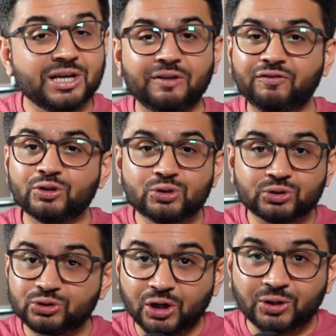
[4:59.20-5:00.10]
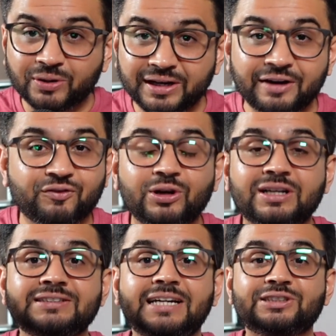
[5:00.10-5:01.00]
If you choose not to create
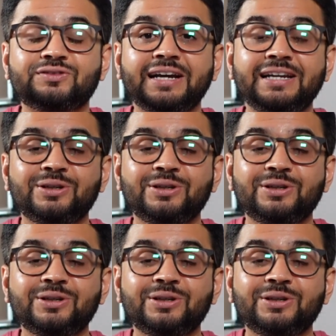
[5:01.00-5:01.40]
folders, that's fine.